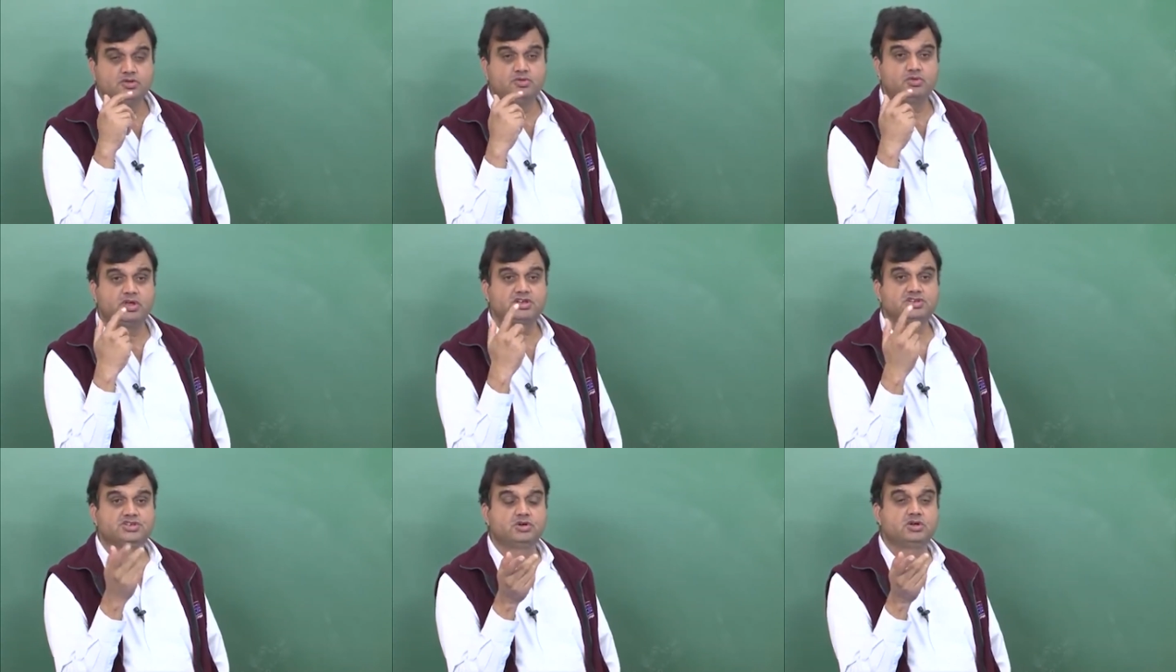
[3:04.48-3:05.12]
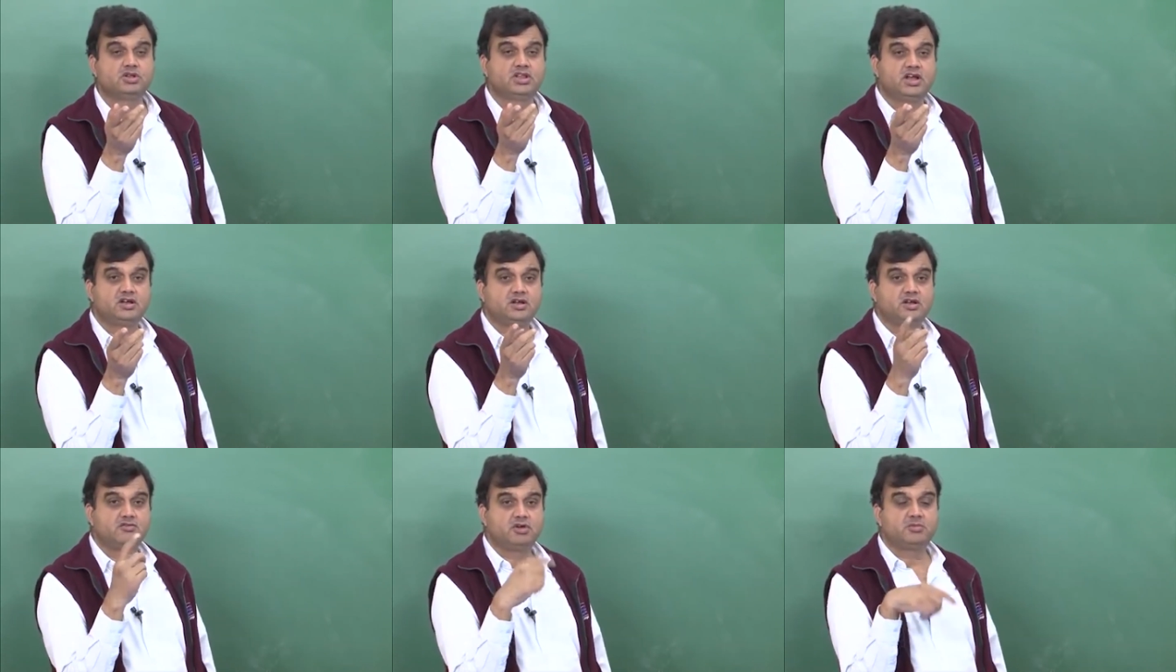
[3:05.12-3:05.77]
you ensure
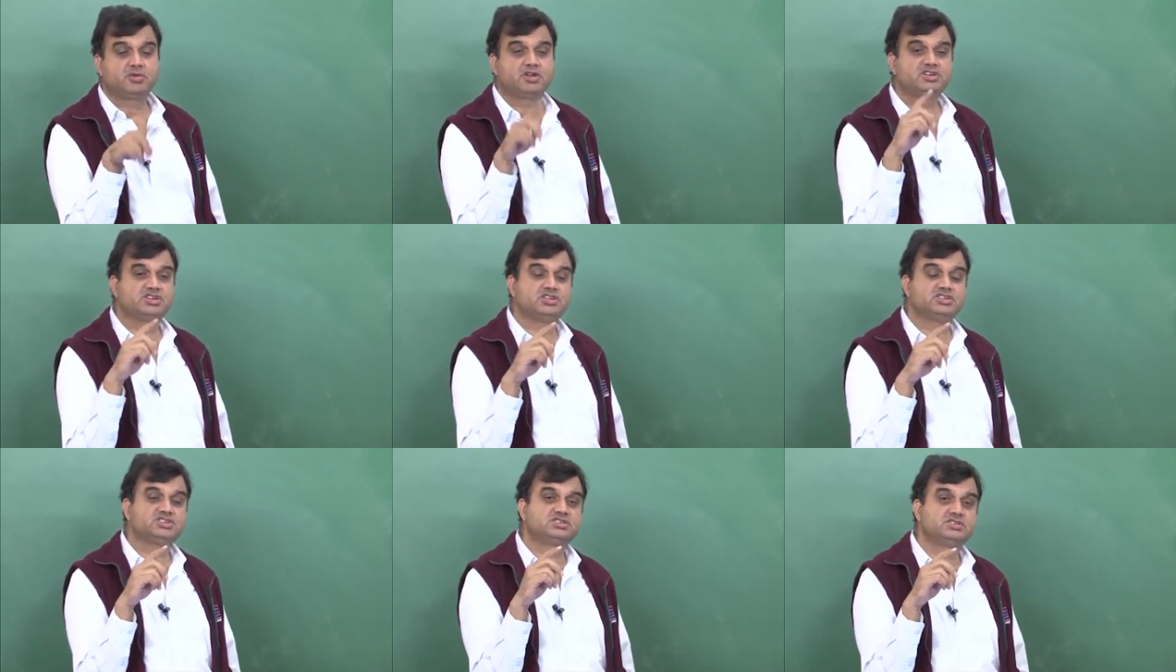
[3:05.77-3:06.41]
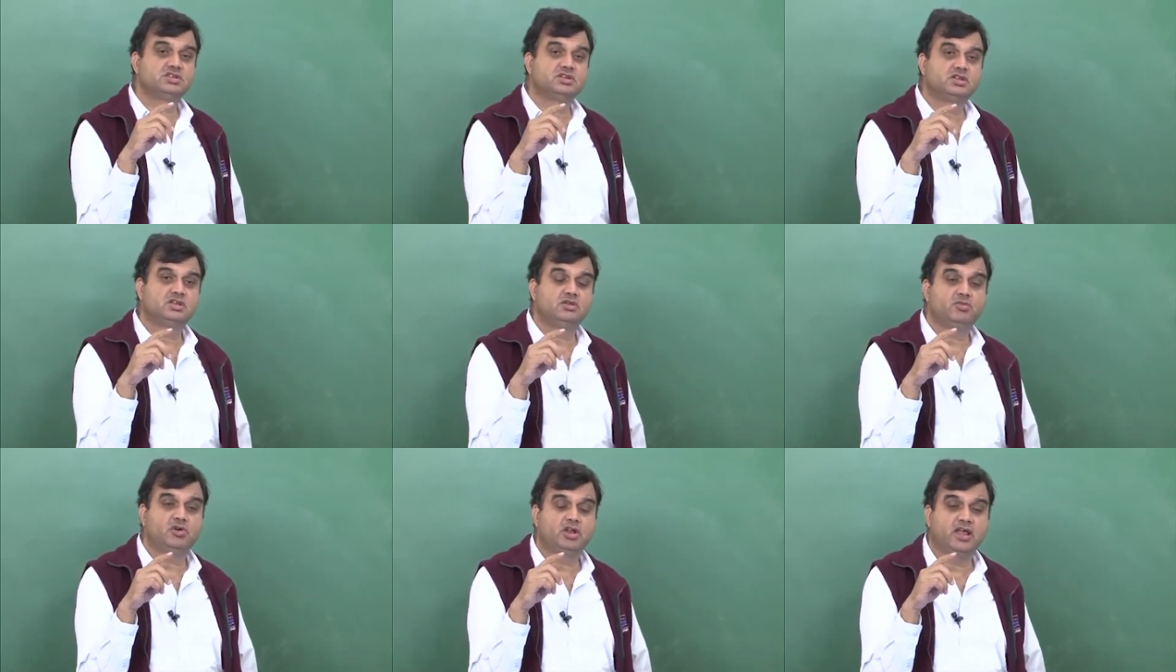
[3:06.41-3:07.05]
that reverberations
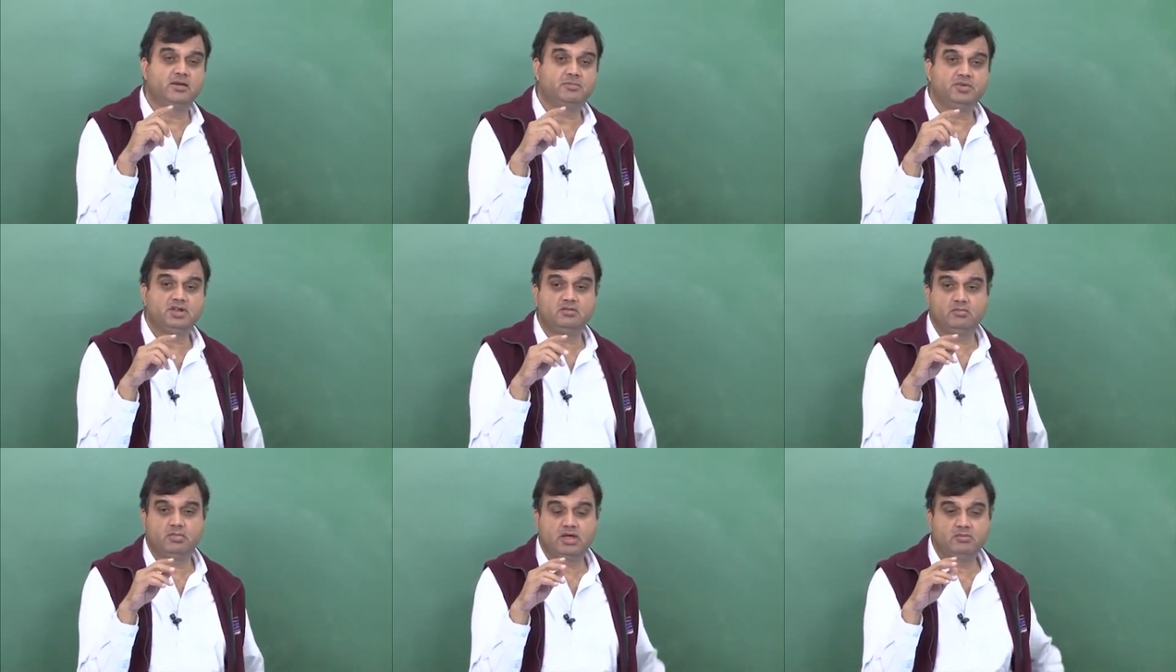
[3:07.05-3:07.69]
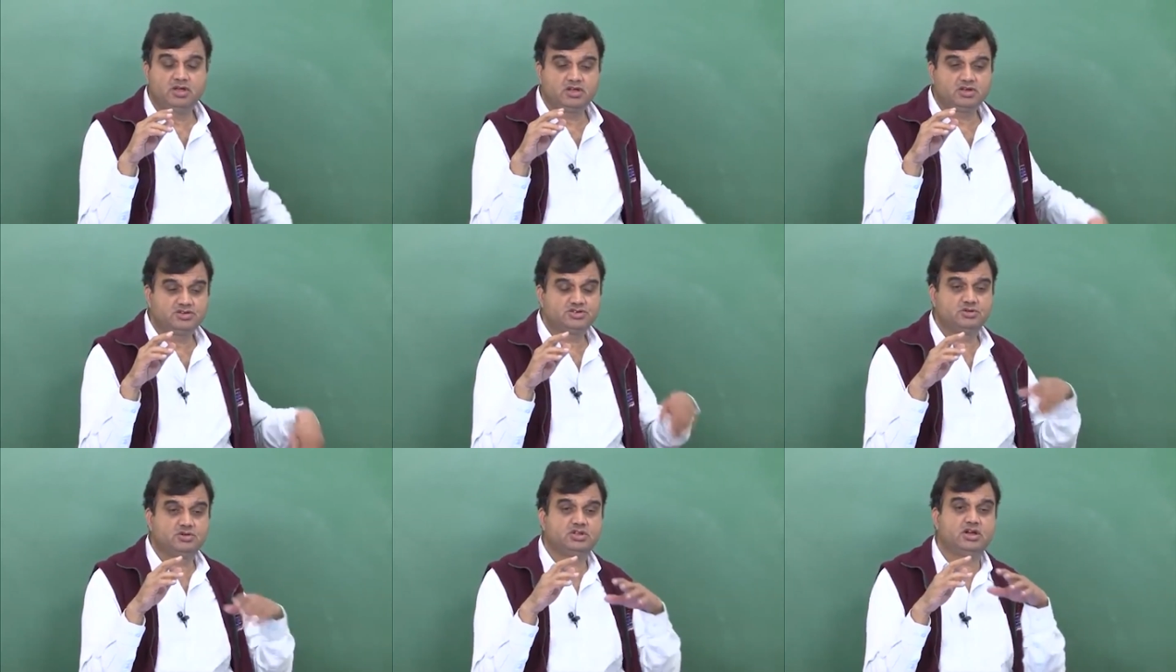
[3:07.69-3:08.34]
keep on happening by making
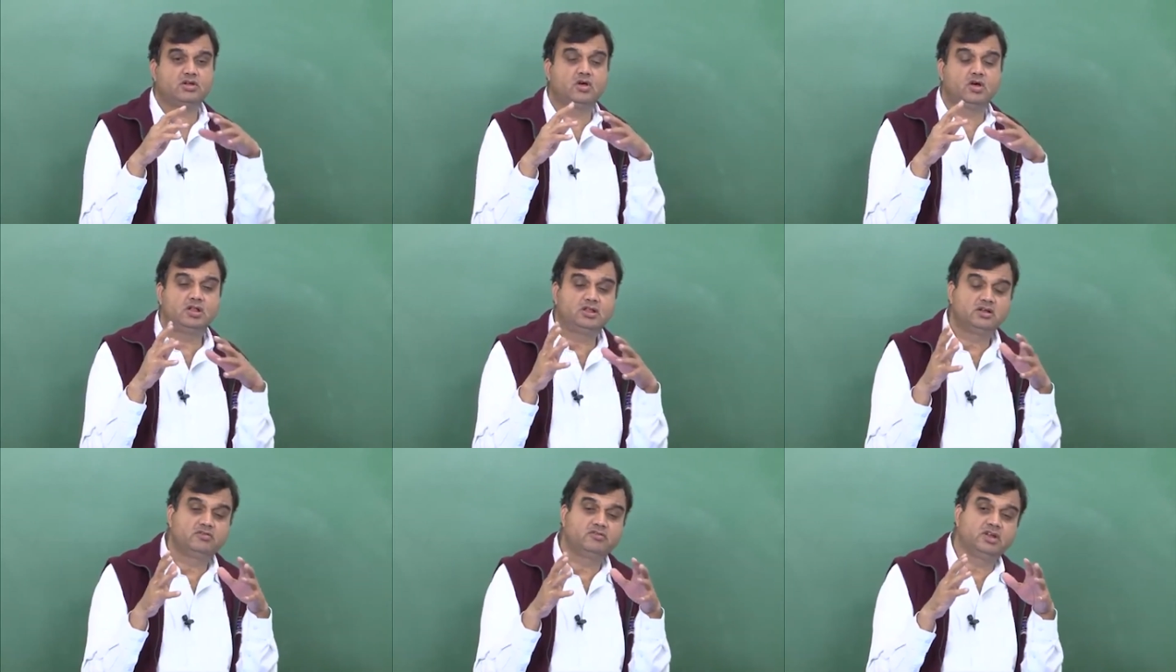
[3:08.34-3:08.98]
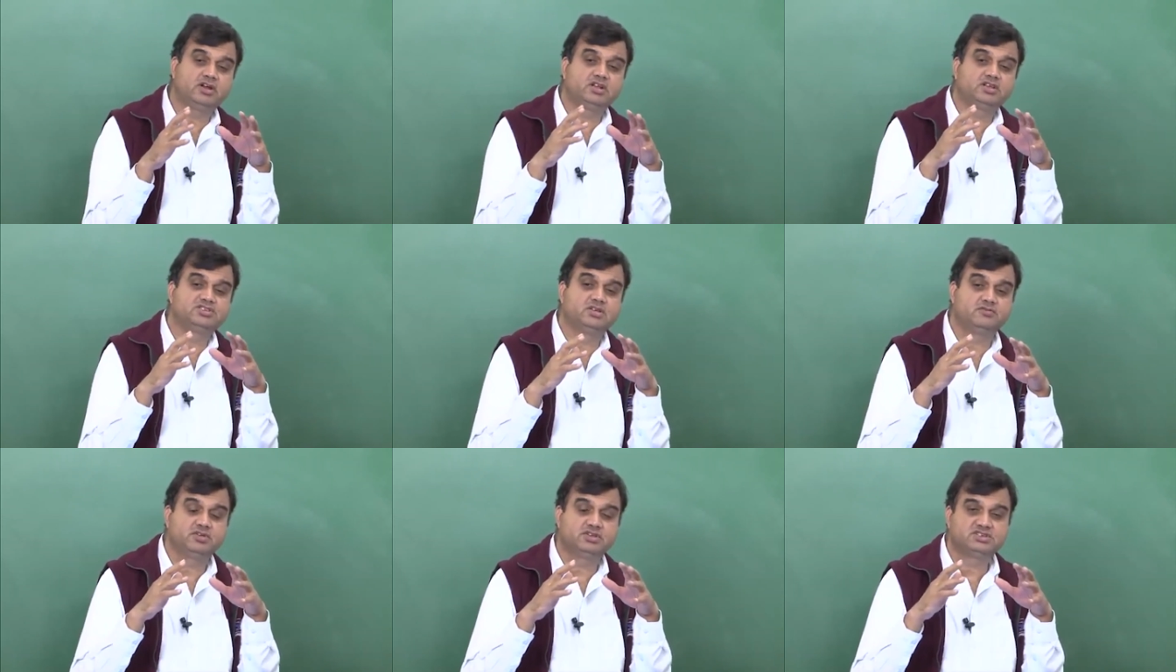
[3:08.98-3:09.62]
sure that all the reflecting
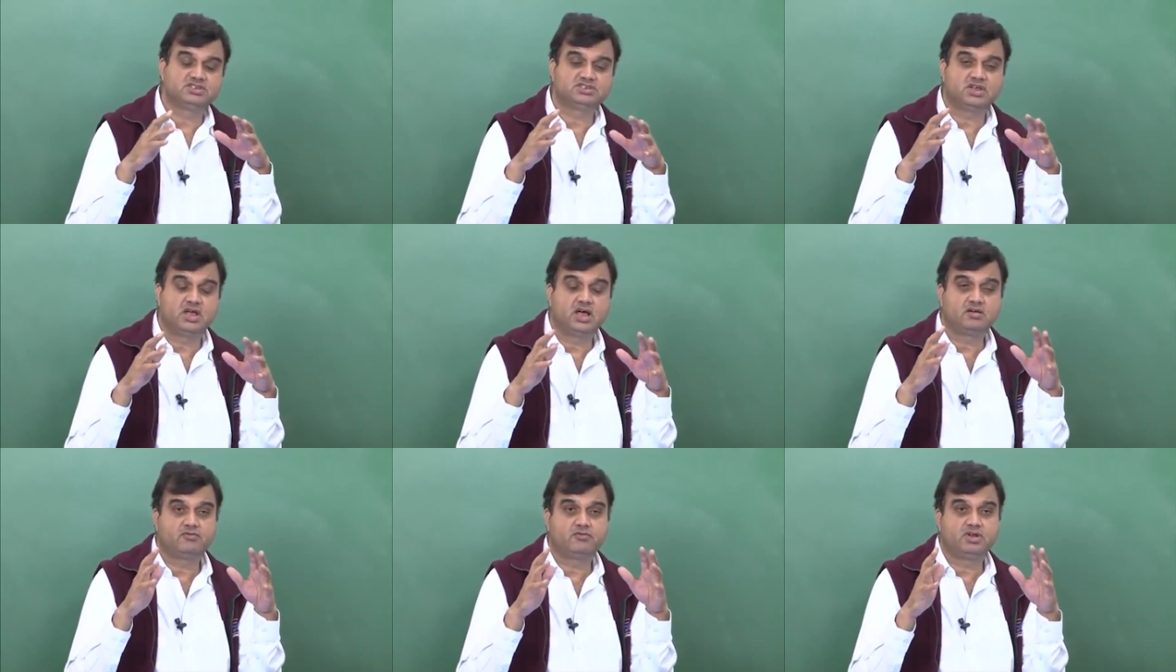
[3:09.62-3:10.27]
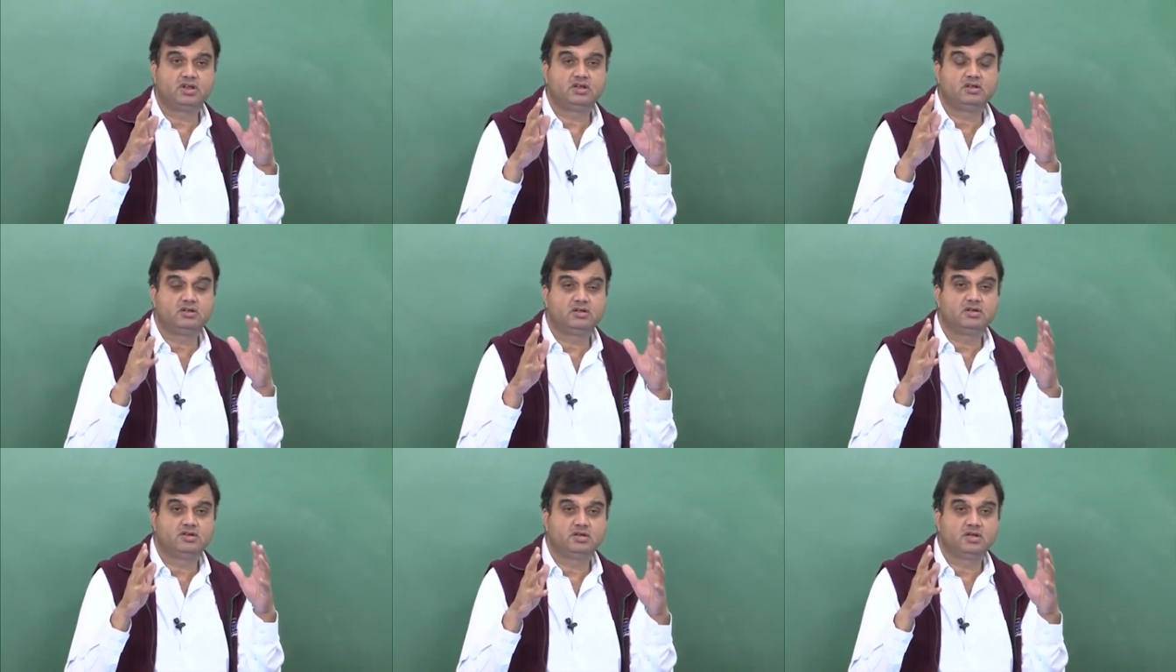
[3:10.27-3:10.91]
surfaces are very
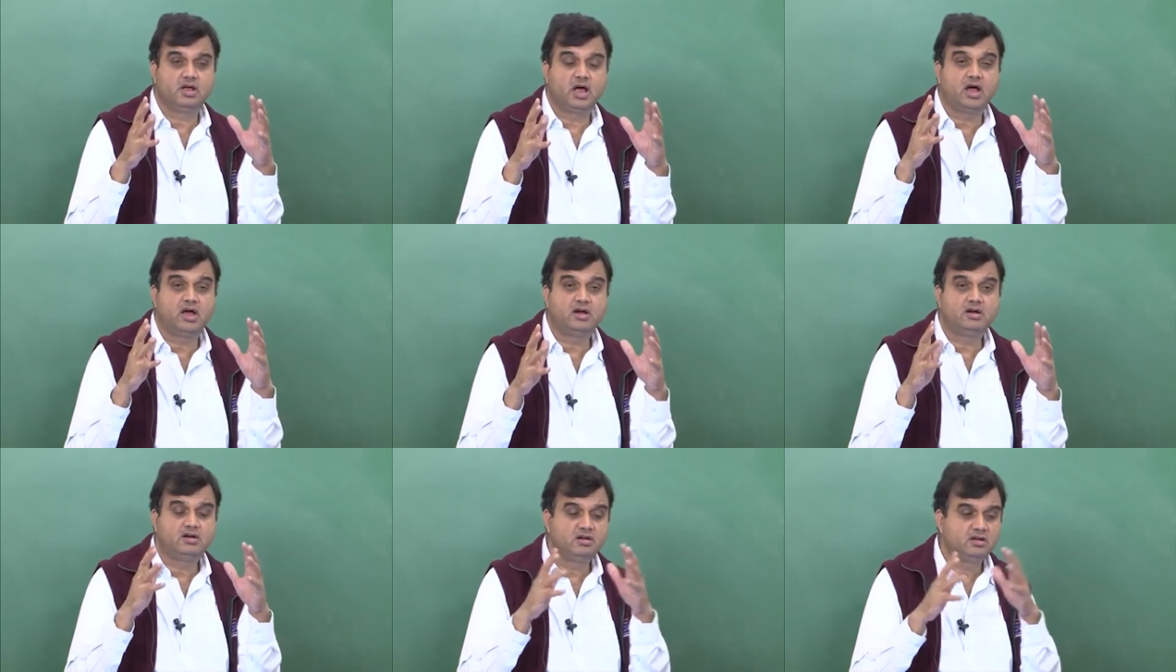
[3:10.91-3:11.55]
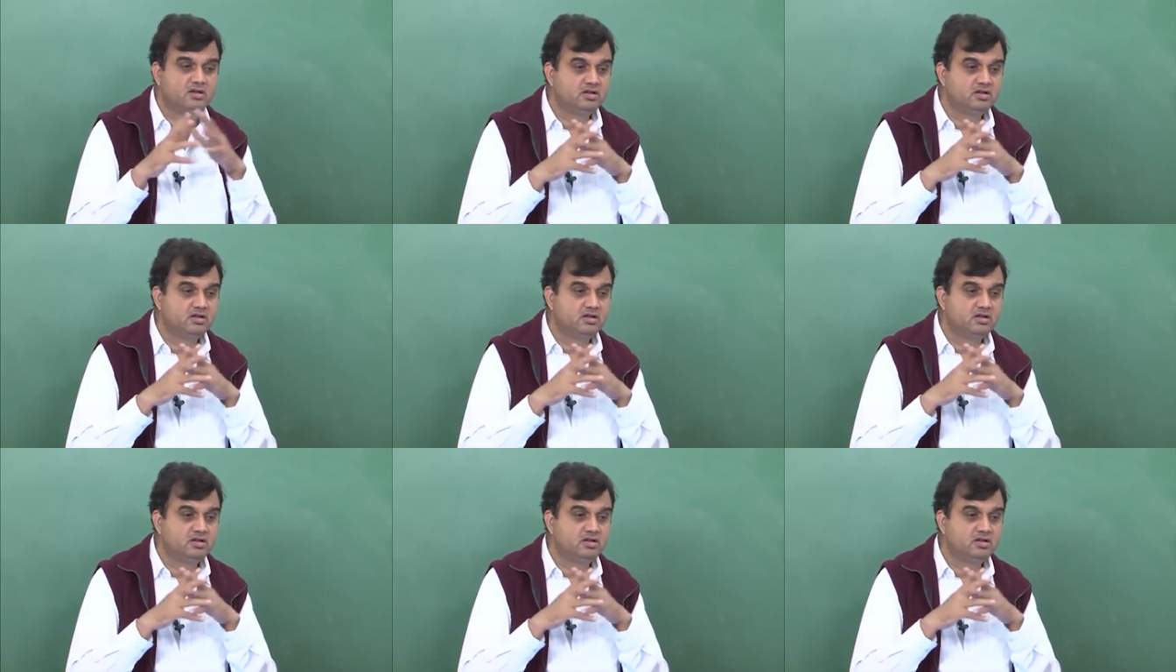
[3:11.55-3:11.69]
hard.